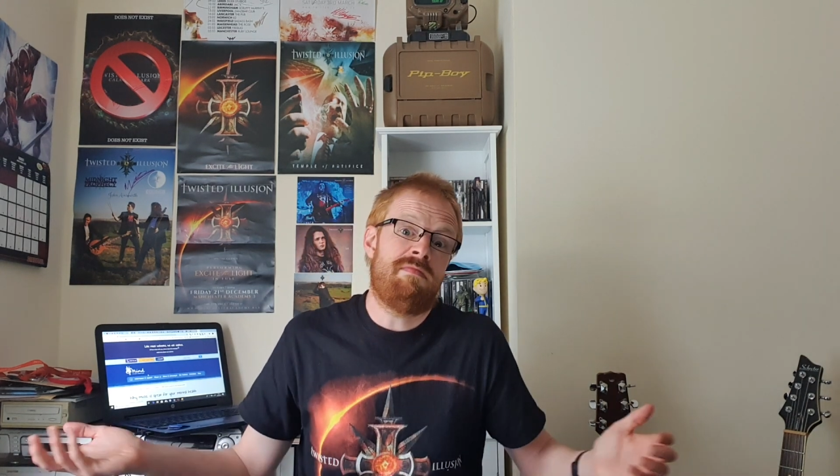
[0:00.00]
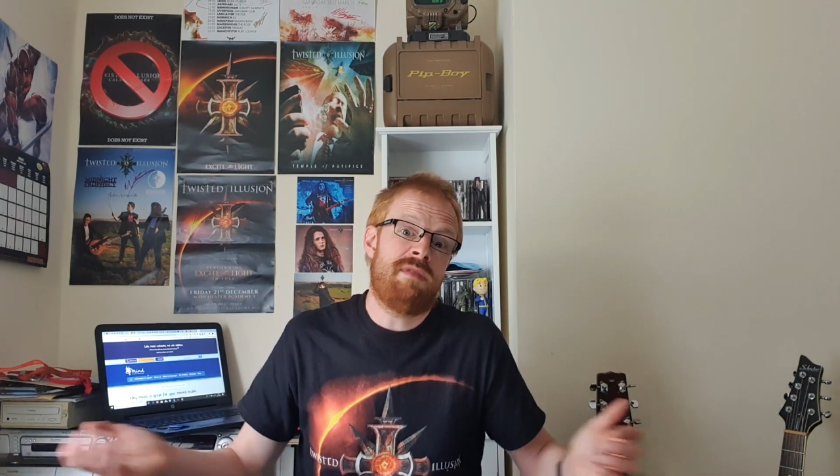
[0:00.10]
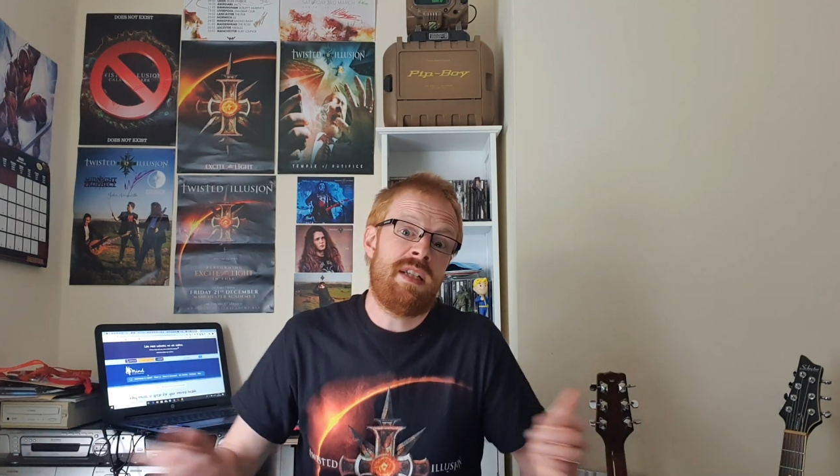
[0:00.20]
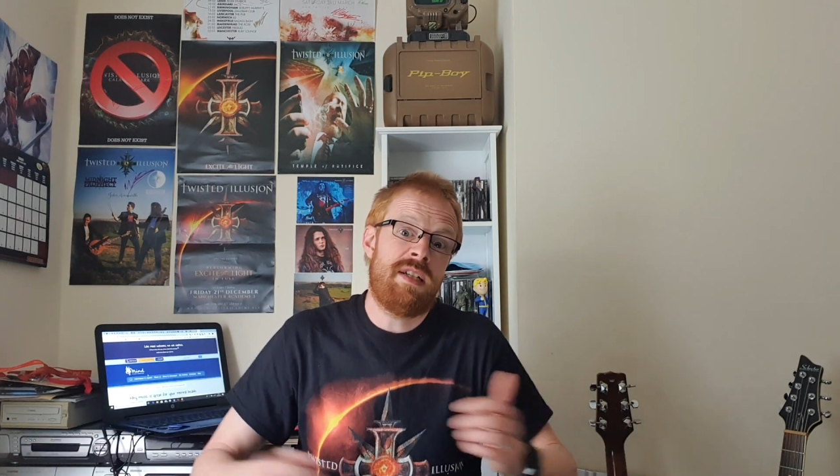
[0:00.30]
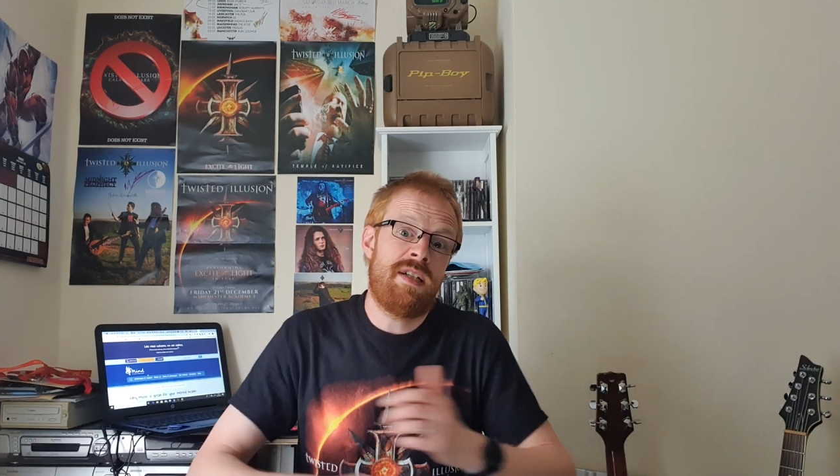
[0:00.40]

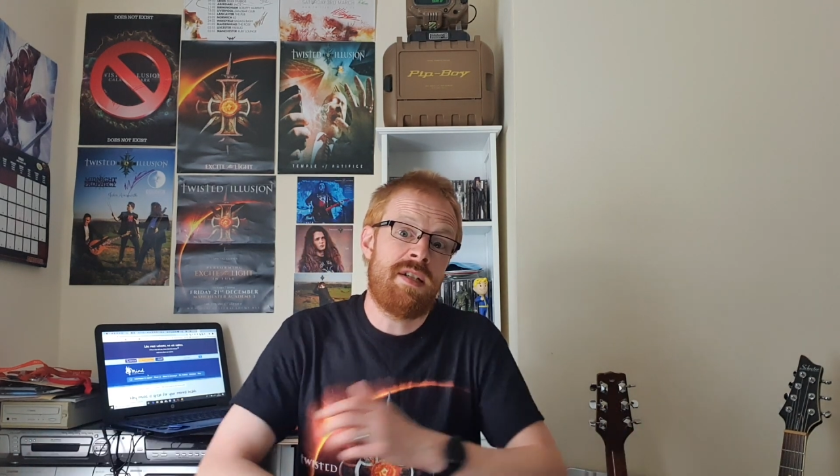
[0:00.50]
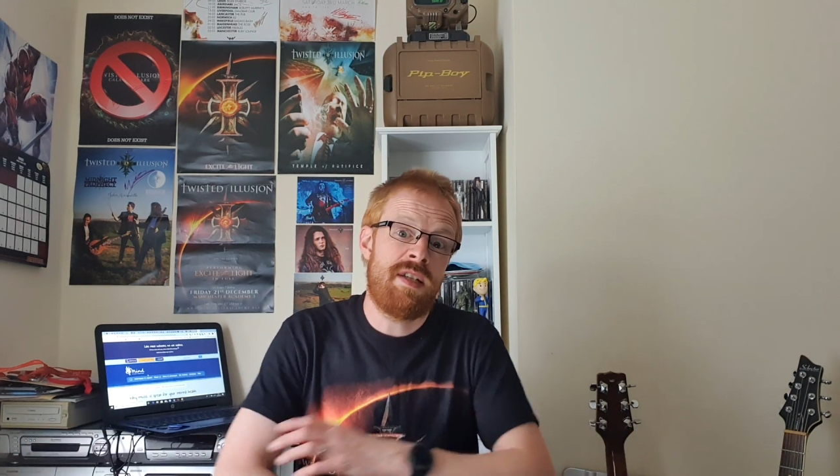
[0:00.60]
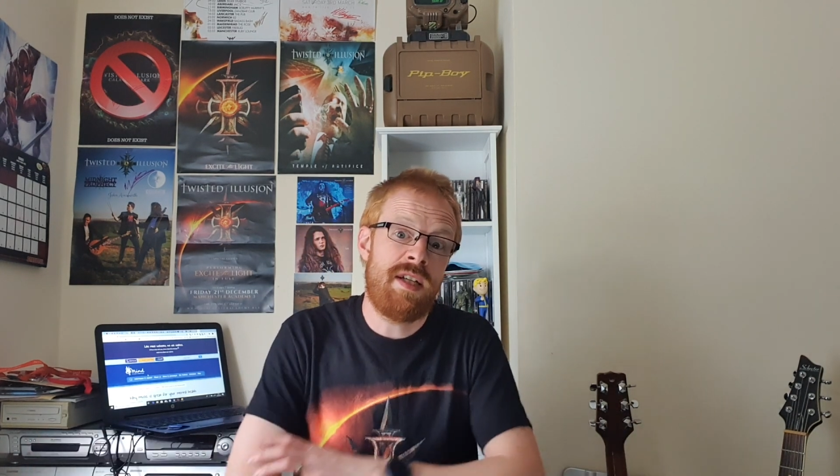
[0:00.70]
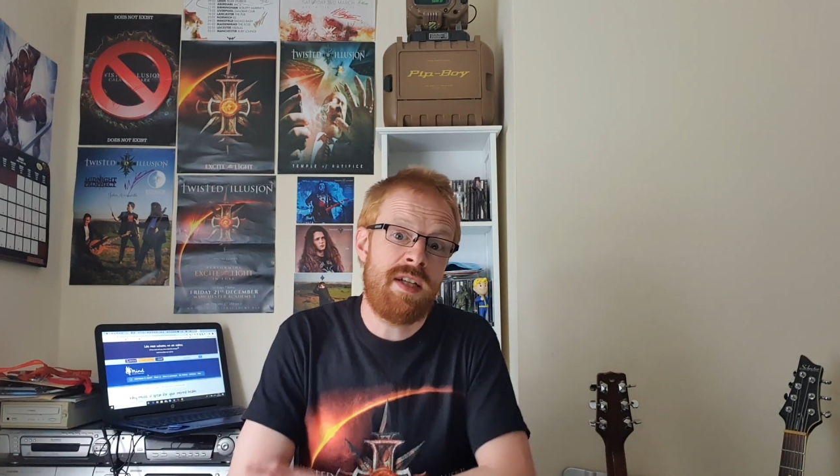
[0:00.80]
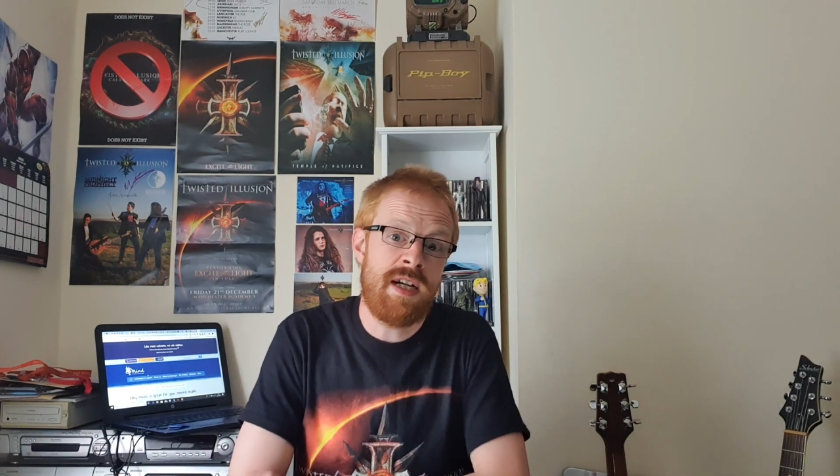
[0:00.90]
this is
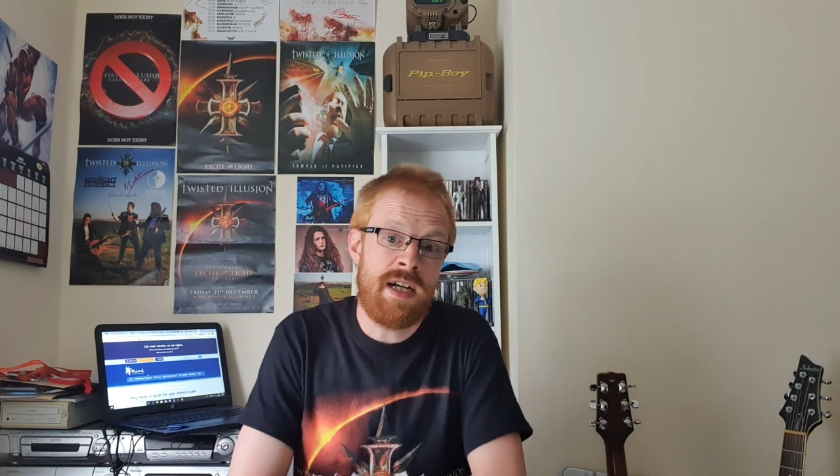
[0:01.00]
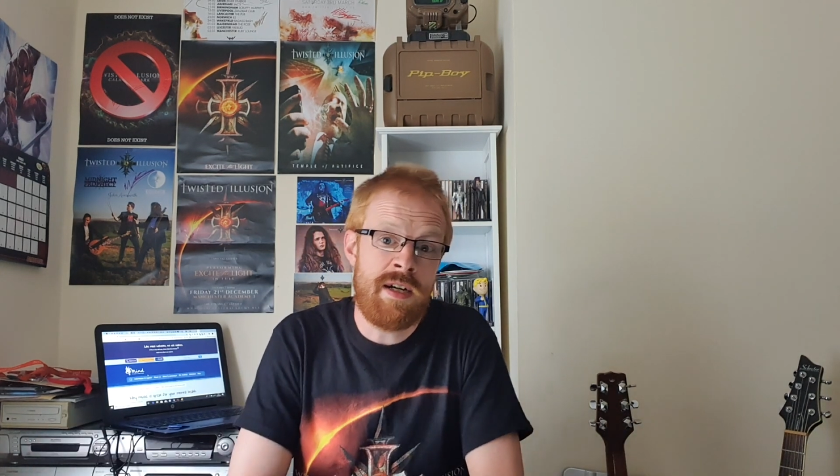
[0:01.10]
the